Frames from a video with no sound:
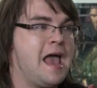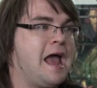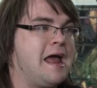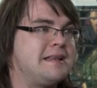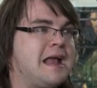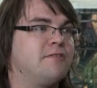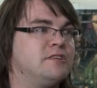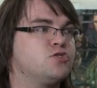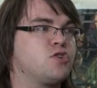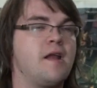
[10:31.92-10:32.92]
and now
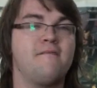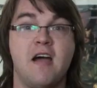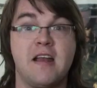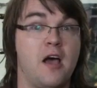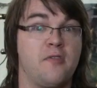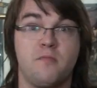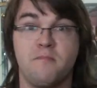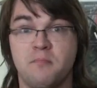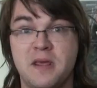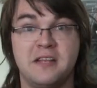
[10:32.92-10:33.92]
he's trying to find other
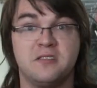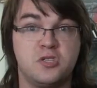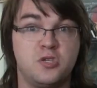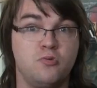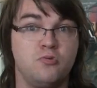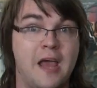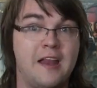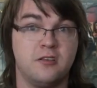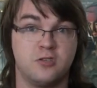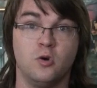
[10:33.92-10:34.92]
means to get
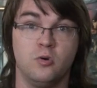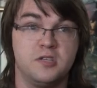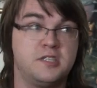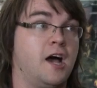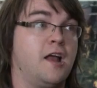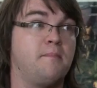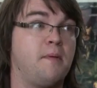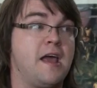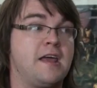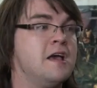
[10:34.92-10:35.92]
his goals done
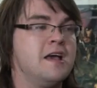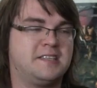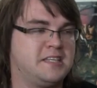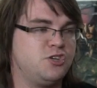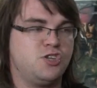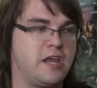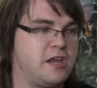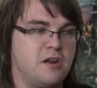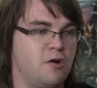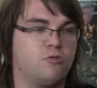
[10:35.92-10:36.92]
by
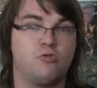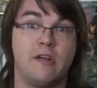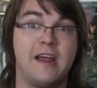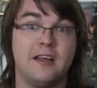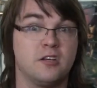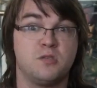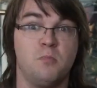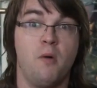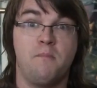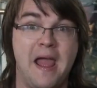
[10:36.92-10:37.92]
essentially, you know, creating a
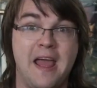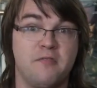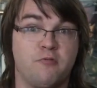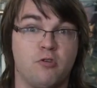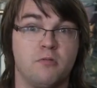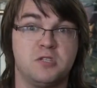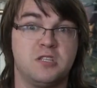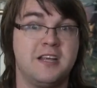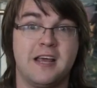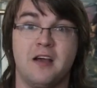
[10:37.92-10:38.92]
small band of groups
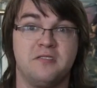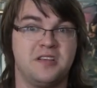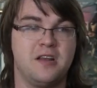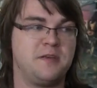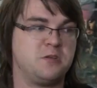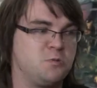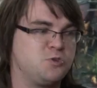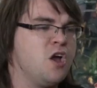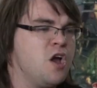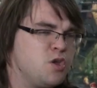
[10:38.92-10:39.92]
to take out his enemies,
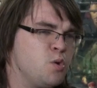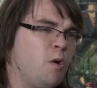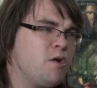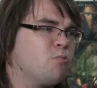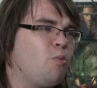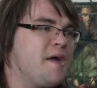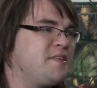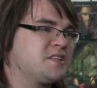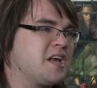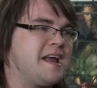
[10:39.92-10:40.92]
which you wonder why
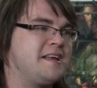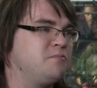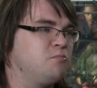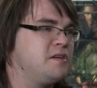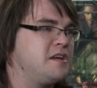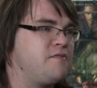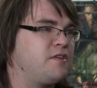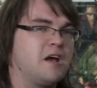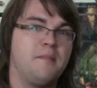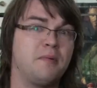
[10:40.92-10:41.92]
this guy wouldn't
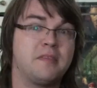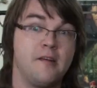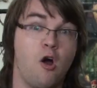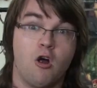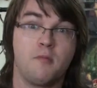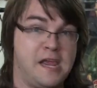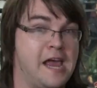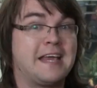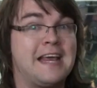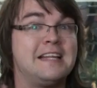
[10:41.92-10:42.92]
even come up with an army.
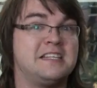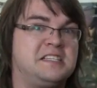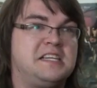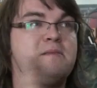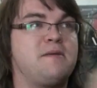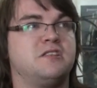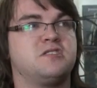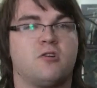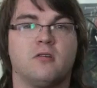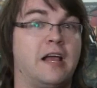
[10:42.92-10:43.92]
I get his
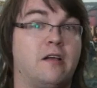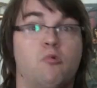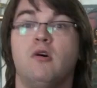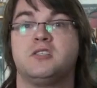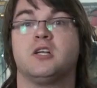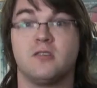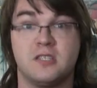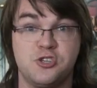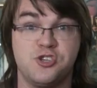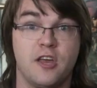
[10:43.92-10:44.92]
demons are like ones that are
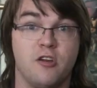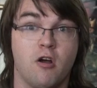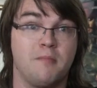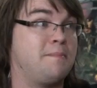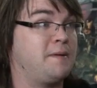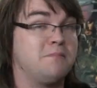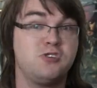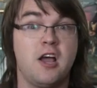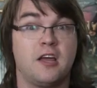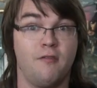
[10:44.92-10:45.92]
essentially an army, but I'm
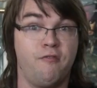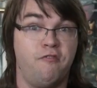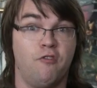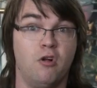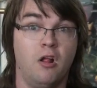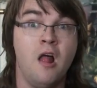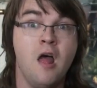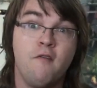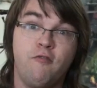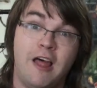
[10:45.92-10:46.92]
talking a
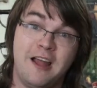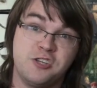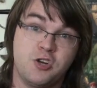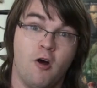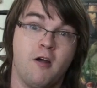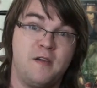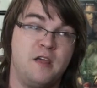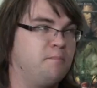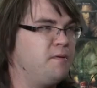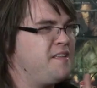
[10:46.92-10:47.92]
full-fledged
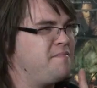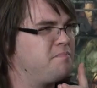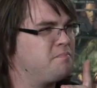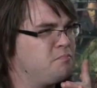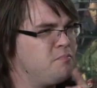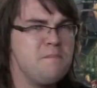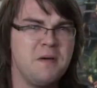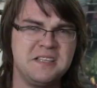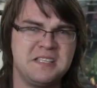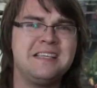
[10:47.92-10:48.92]
army, but we
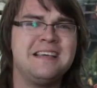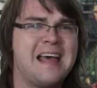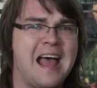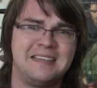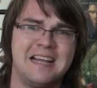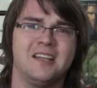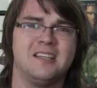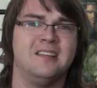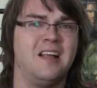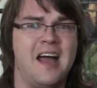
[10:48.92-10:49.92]
might see that down
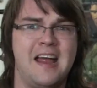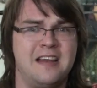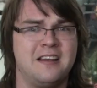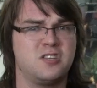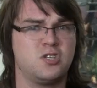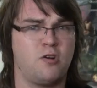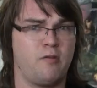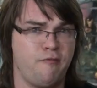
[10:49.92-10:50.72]
the line in a certain